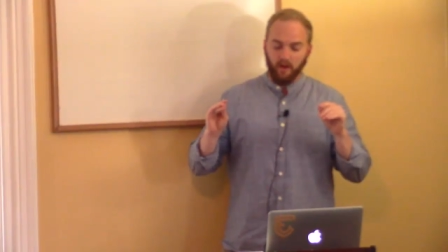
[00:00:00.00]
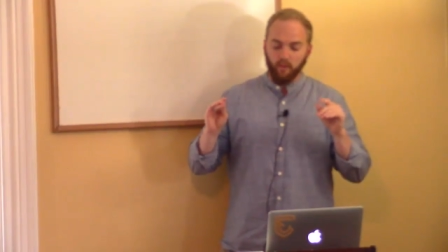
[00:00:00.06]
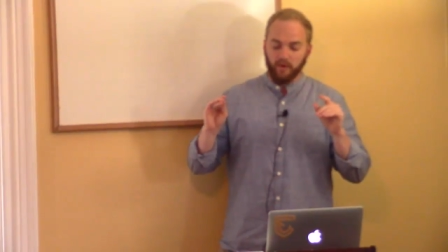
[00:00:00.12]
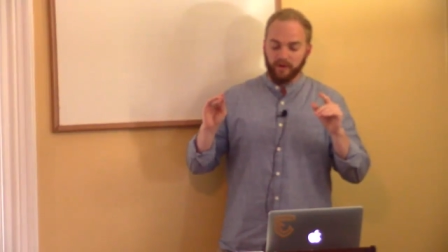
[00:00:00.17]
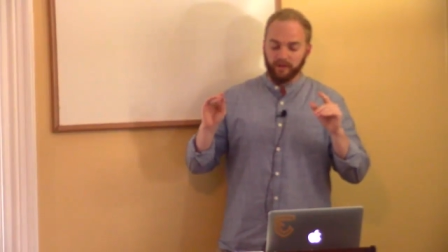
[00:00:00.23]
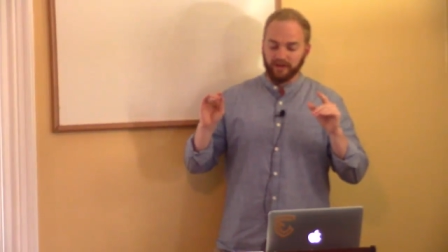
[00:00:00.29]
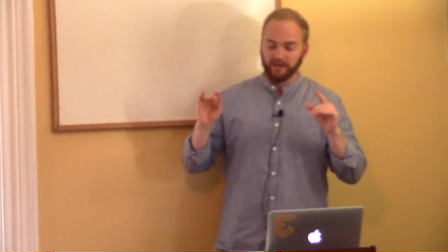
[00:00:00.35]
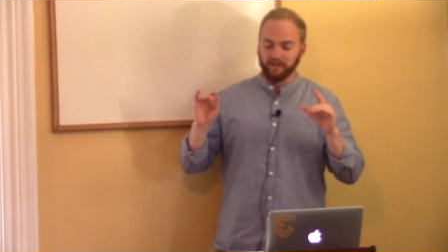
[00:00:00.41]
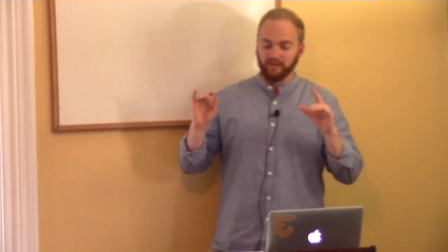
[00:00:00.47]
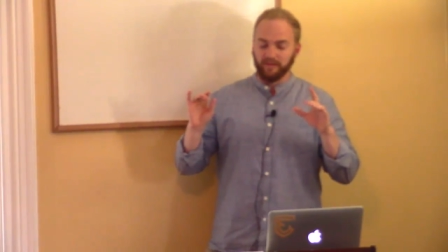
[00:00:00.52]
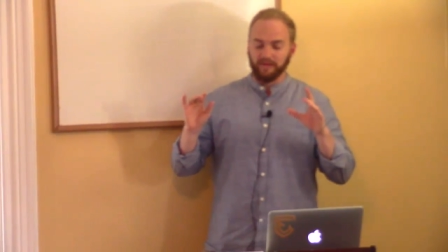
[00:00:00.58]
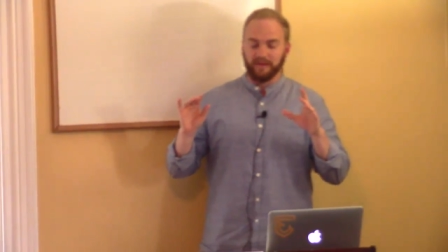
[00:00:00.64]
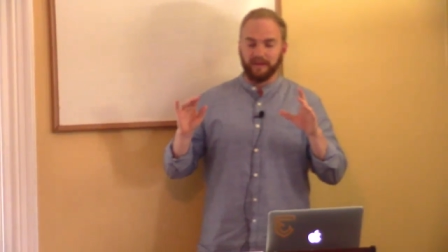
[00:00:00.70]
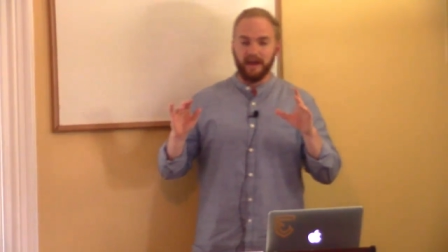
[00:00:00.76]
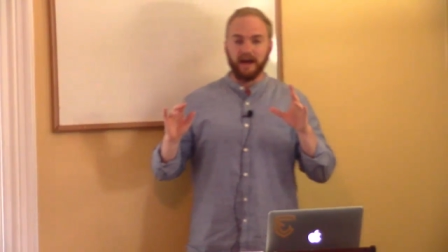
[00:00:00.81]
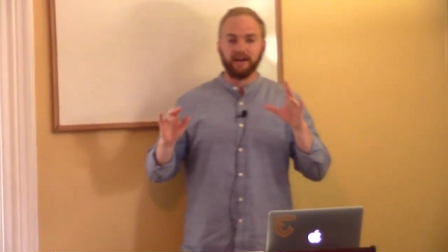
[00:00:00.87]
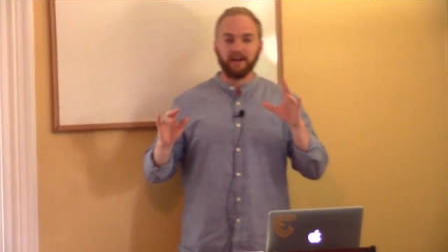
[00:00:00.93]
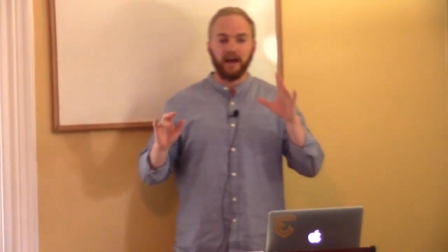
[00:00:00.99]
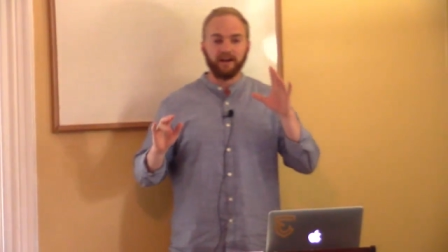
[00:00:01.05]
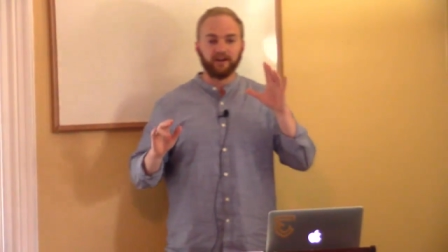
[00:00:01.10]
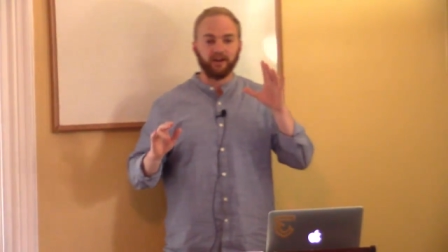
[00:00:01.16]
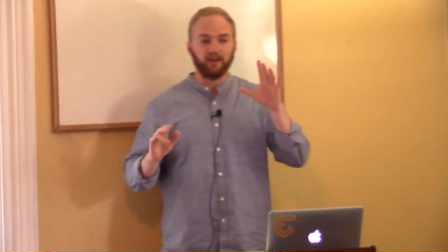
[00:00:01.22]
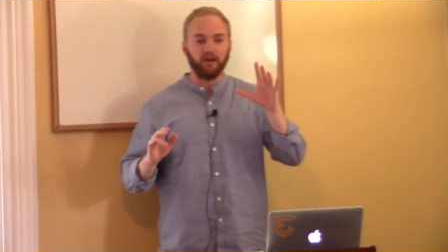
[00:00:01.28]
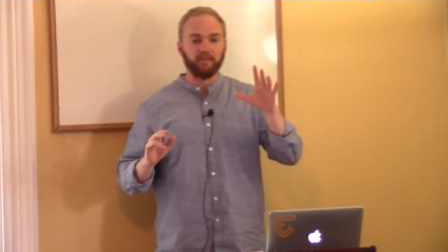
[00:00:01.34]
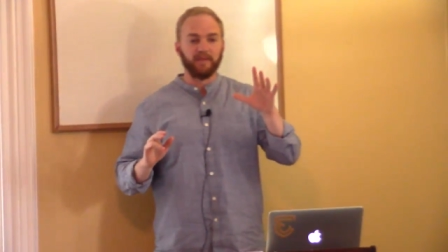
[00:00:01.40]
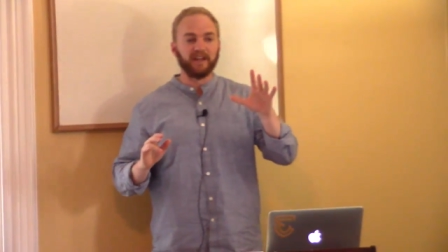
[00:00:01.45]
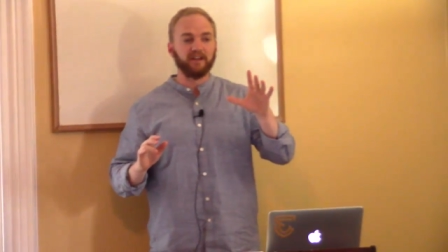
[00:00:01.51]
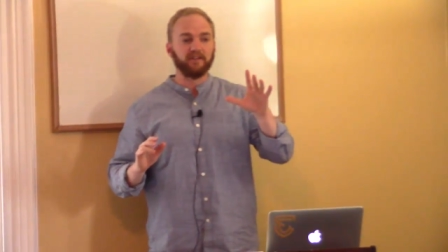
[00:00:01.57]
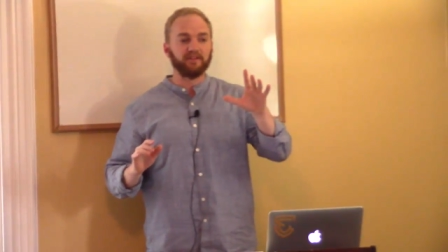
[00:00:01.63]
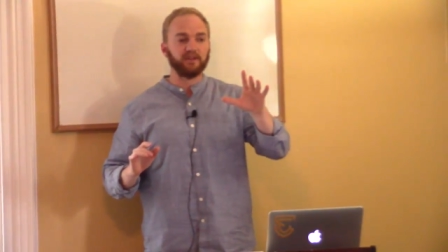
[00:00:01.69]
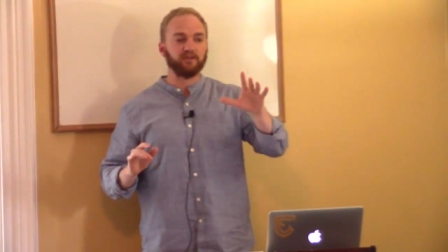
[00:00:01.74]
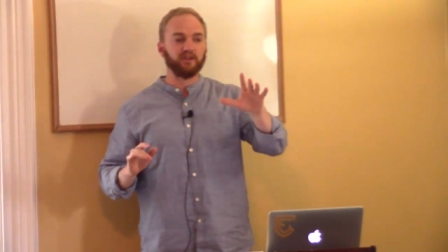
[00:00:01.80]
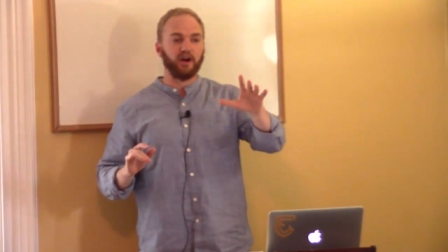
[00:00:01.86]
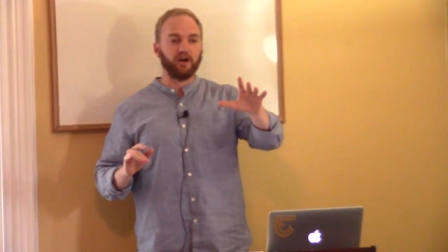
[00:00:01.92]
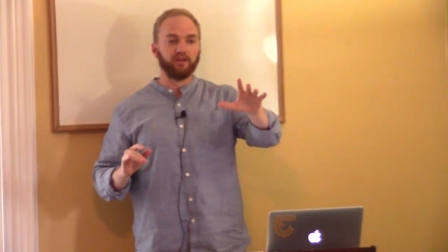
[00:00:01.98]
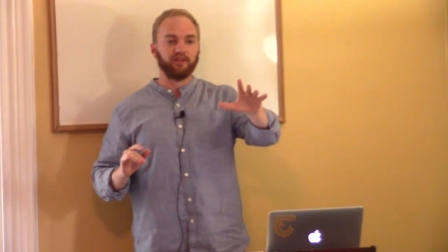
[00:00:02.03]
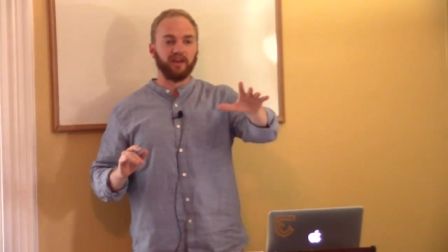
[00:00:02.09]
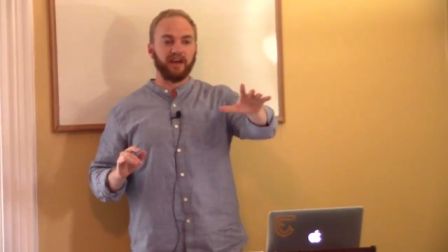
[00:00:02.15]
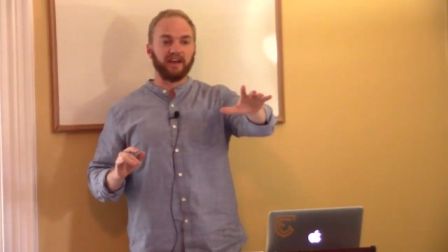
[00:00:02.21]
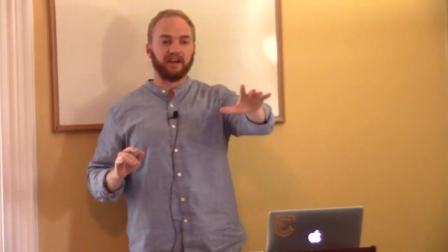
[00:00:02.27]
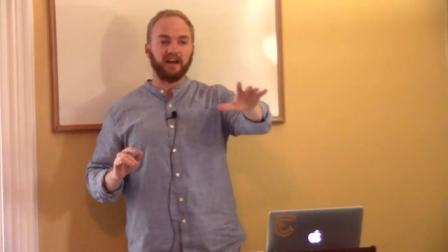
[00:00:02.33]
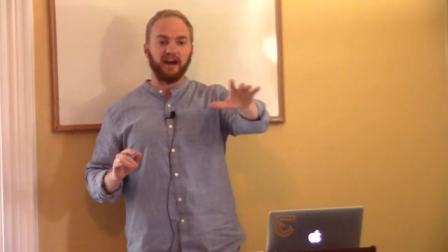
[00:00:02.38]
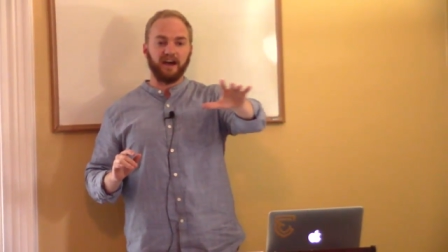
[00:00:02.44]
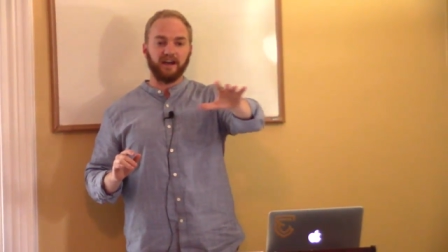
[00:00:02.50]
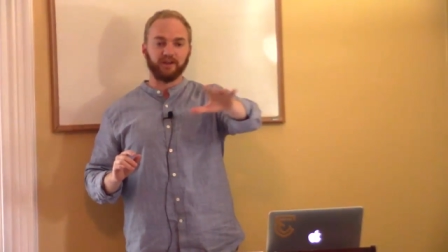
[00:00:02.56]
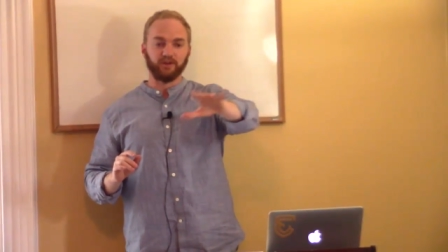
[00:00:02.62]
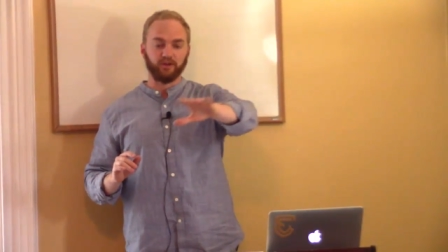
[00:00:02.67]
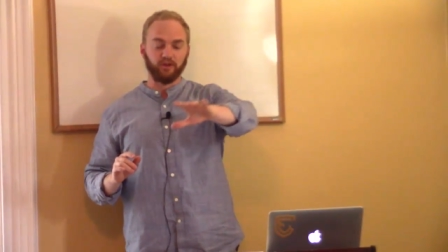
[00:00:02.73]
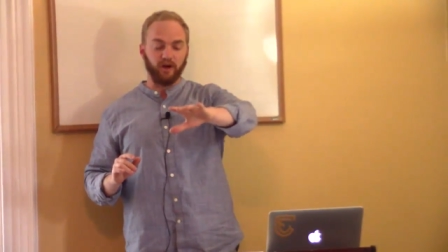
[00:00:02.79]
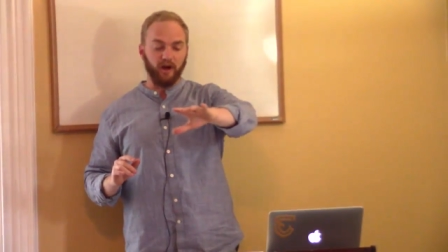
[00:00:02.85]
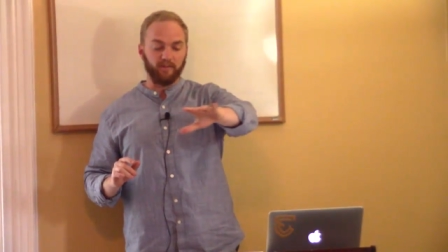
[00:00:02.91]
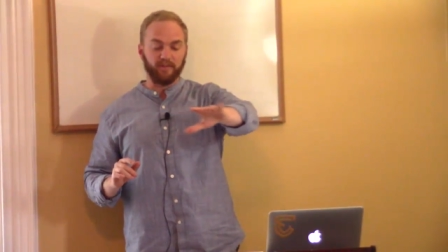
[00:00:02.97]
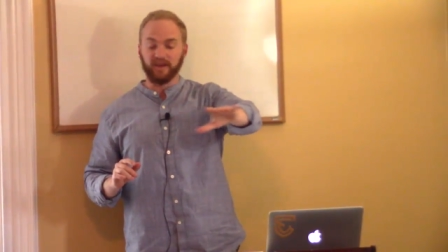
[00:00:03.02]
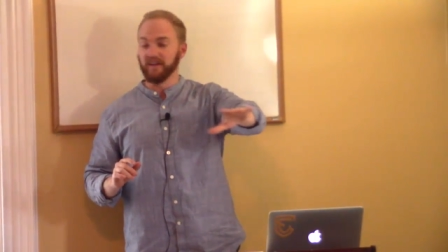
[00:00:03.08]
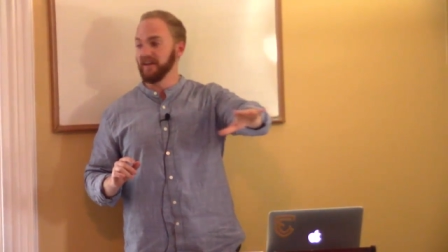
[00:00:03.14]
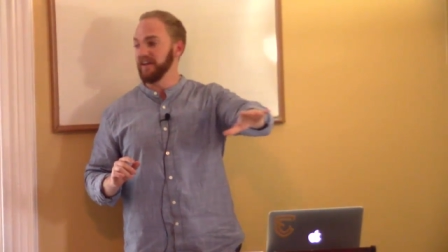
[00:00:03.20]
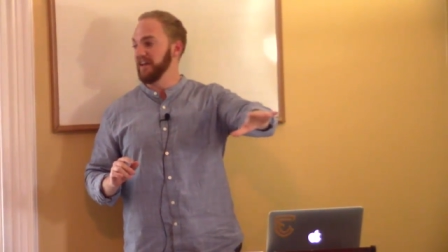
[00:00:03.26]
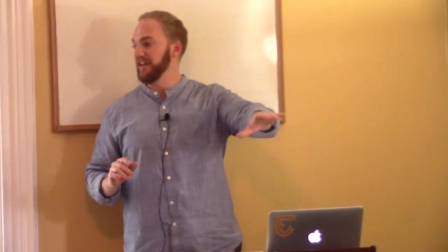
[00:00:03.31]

we were, I, I, many of you know that I grew up in,